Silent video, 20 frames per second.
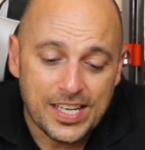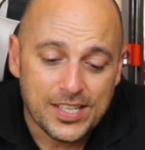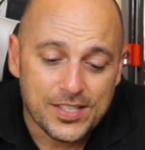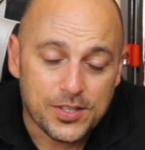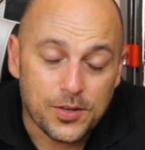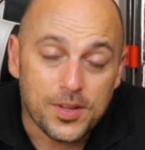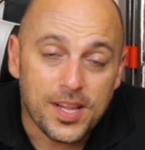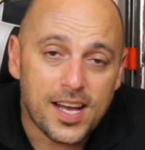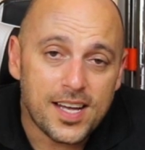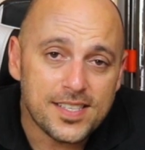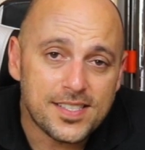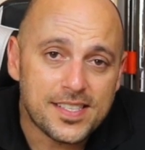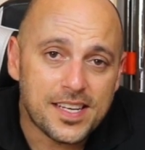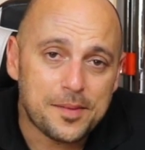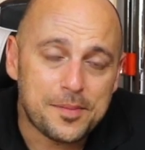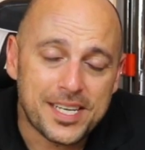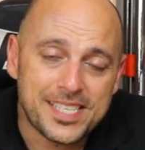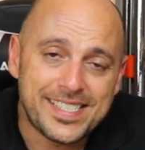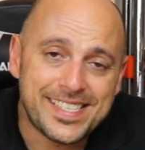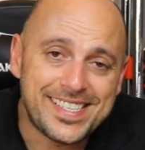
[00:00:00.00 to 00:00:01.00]
So last
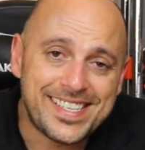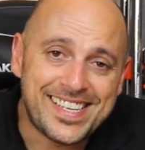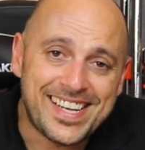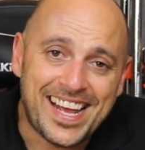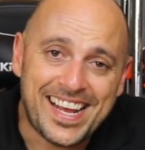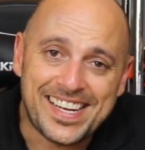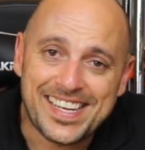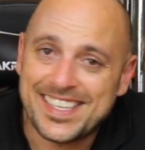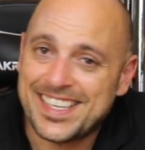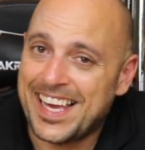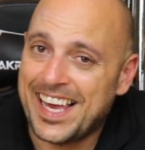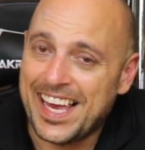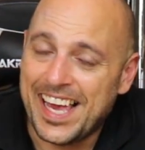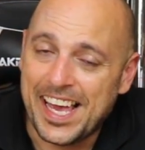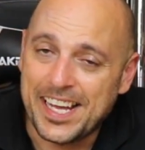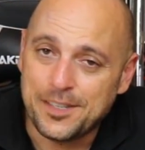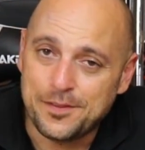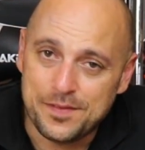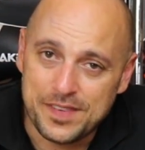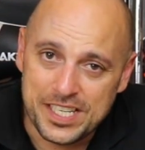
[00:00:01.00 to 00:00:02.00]
time I did an Anet A
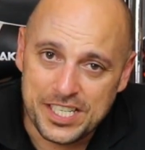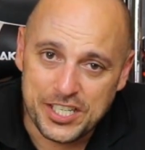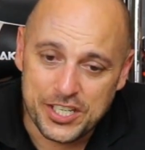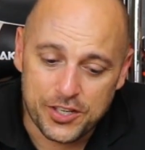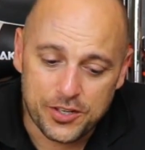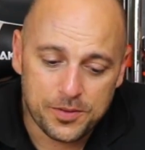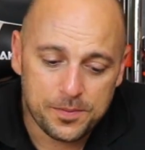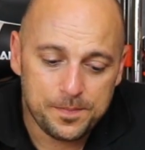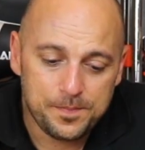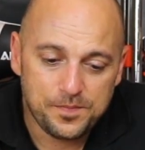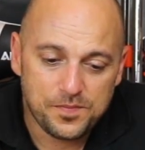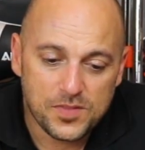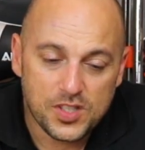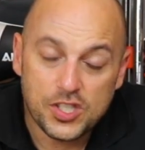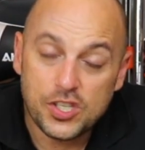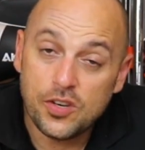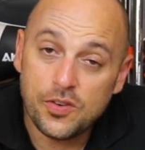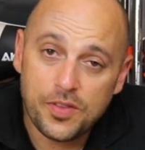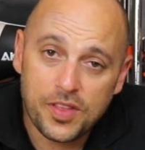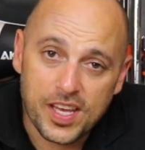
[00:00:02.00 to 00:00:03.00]
eight video,
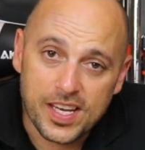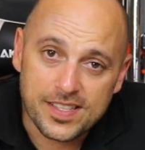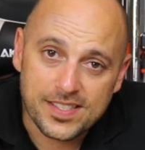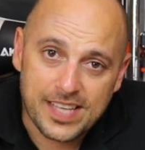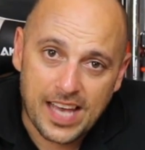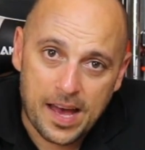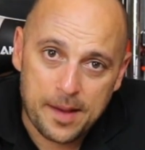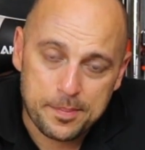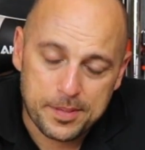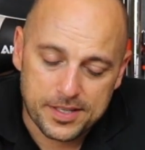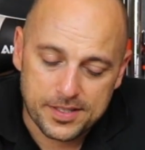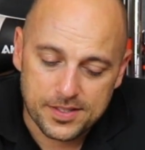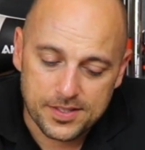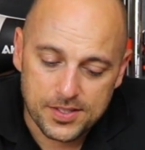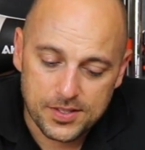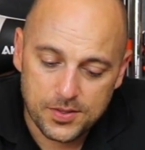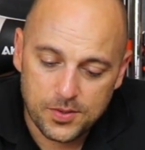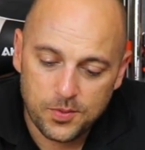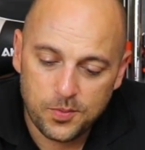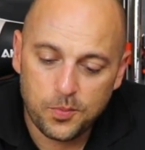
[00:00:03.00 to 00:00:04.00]
two things
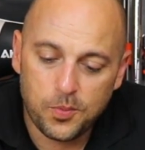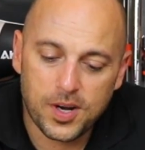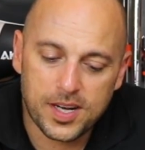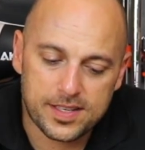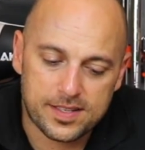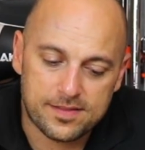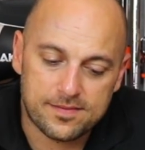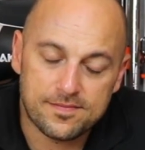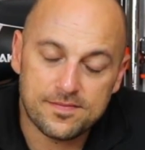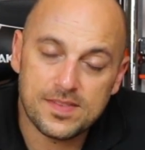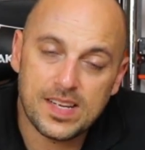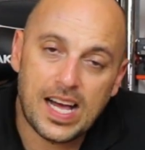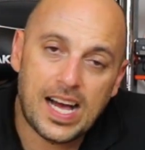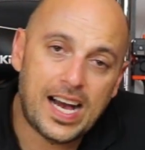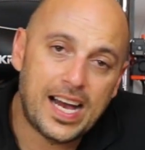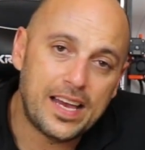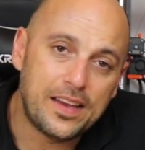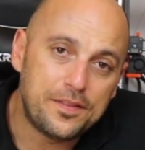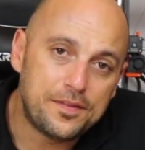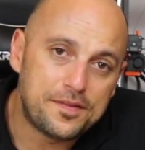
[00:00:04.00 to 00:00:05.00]
happened. One,
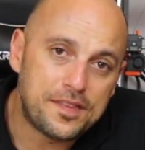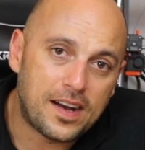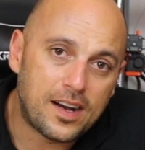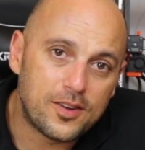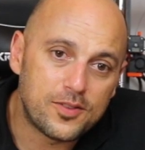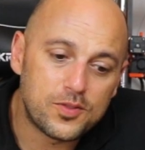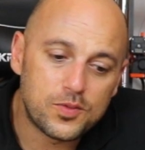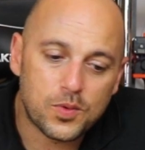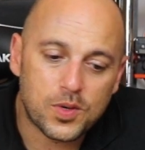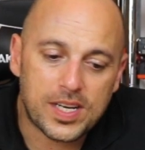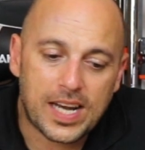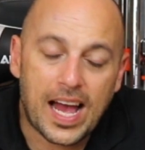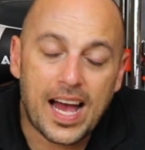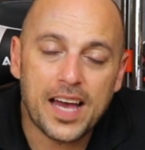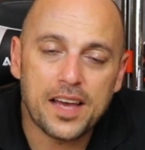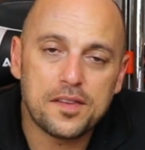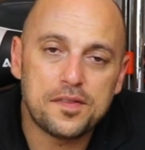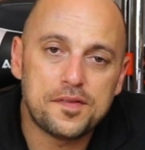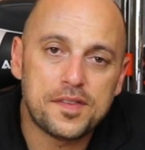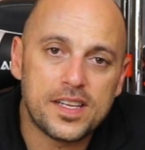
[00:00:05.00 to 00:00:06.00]
I found what
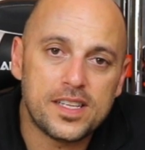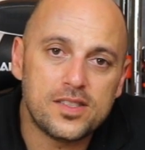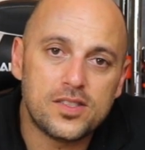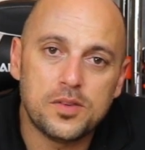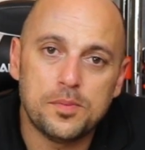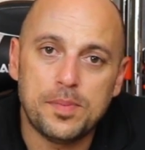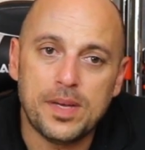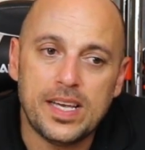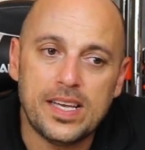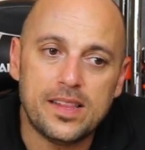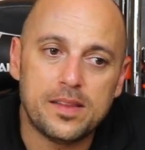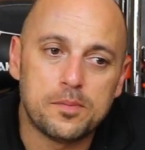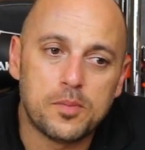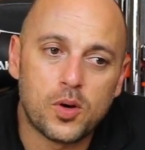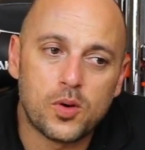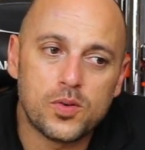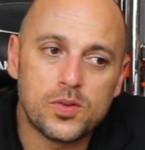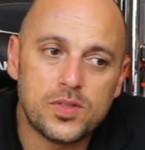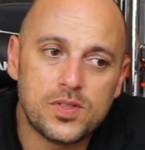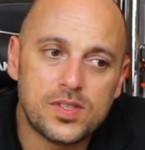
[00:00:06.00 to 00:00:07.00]
I felt to be the
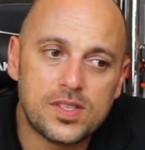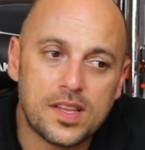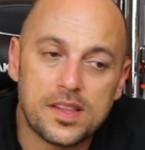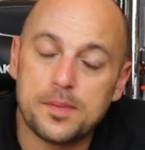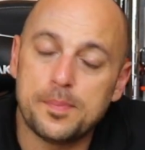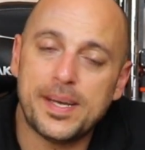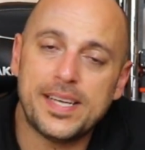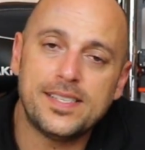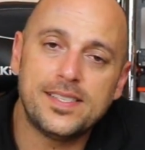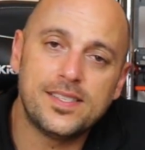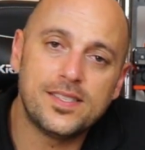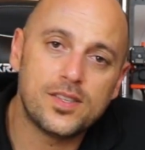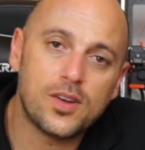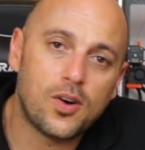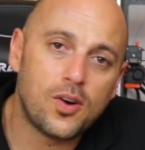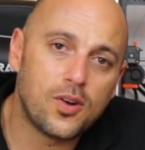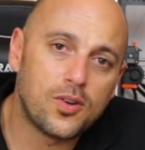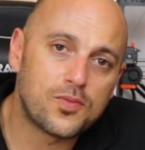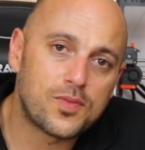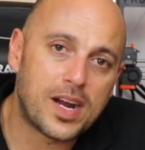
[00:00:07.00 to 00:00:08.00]
most, the best
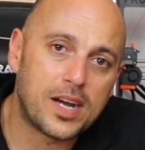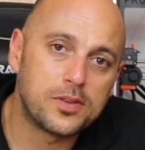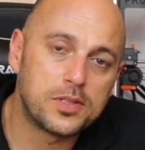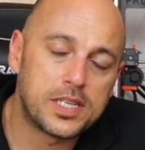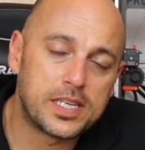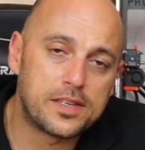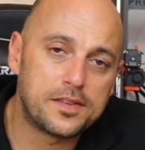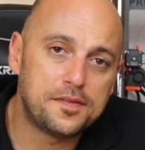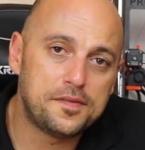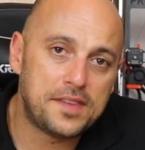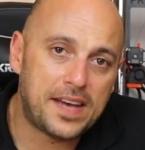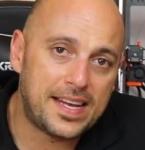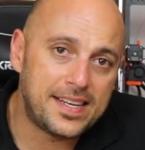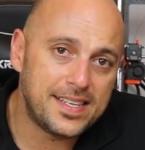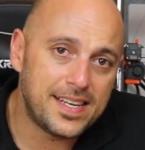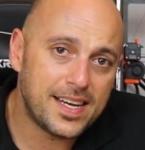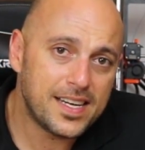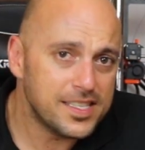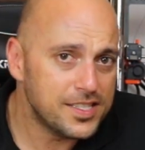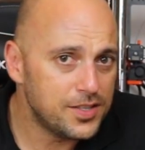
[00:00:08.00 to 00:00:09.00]
all-rounder
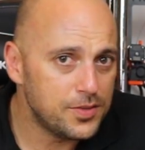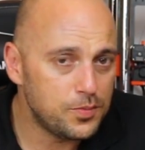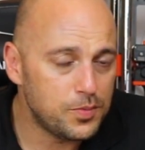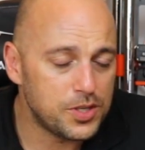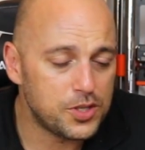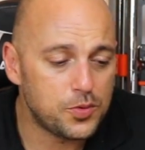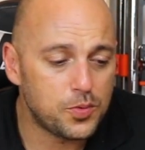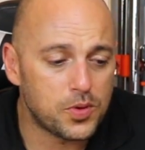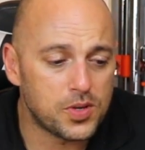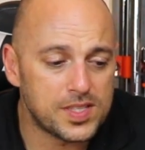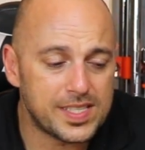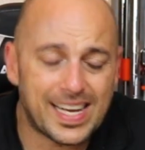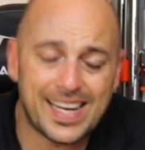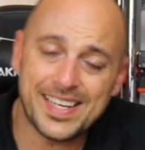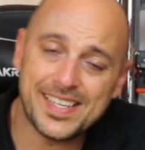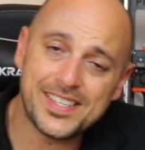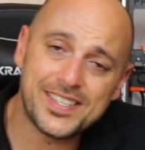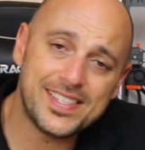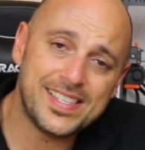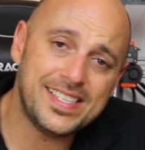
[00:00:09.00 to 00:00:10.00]
fan duct, which was
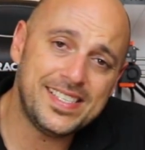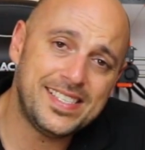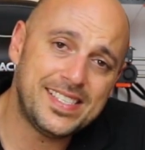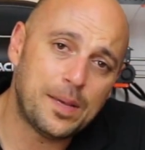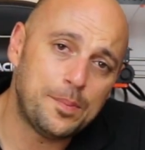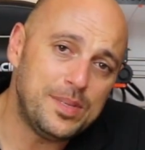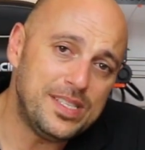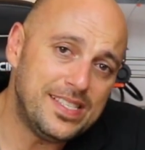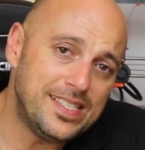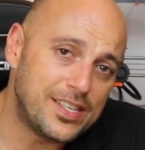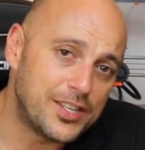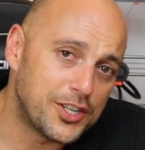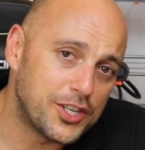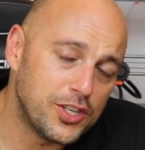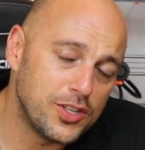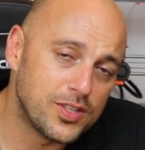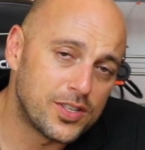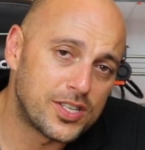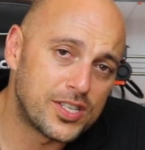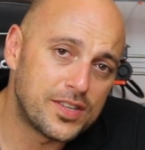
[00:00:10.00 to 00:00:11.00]
either the
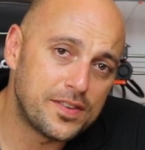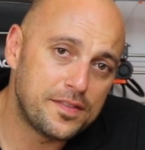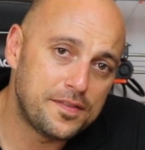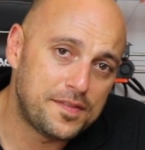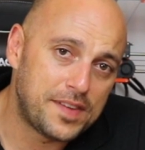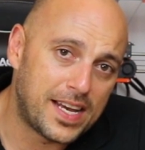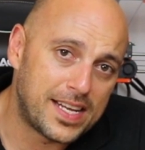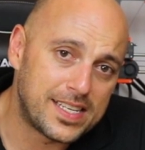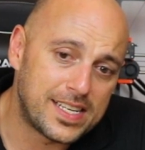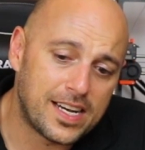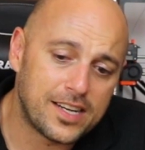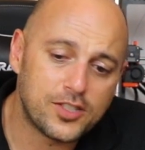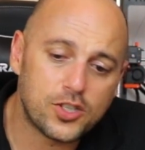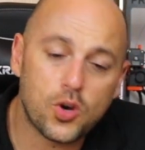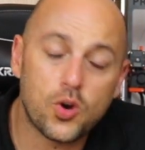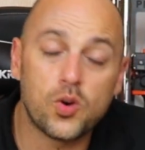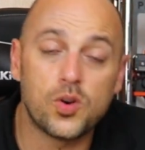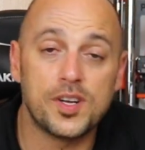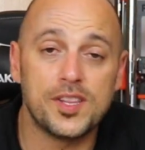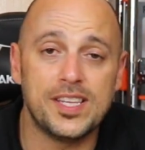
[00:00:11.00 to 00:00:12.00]
semicircular fan duct
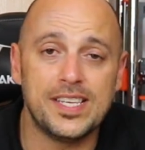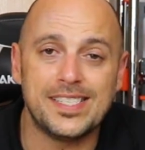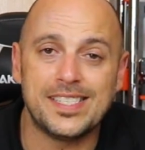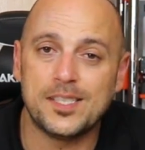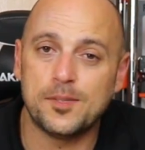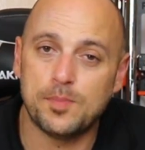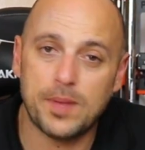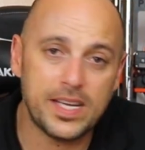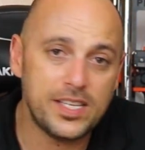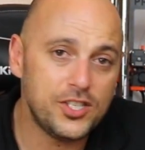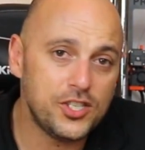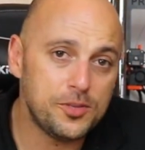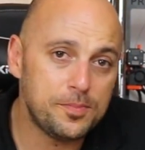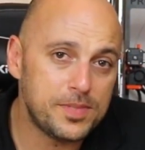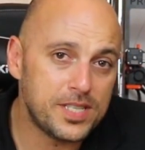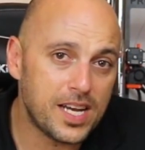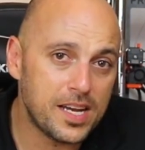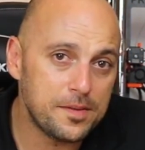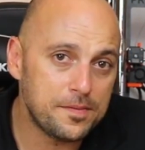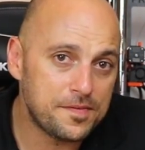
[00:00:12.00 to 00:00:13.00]
or the
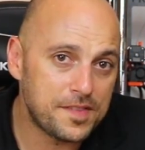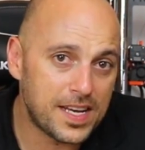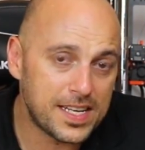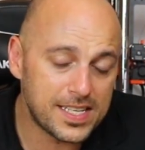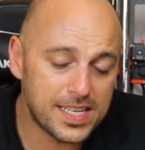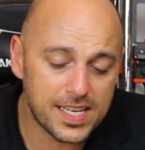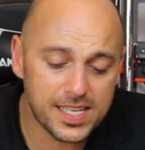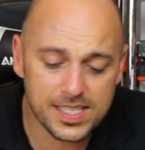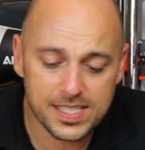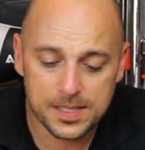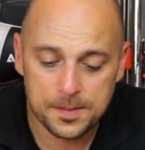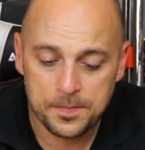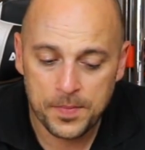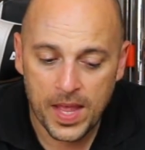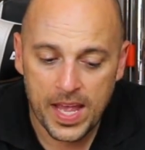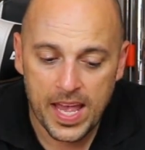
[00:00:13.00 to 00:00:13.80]
spaceship type fan duct.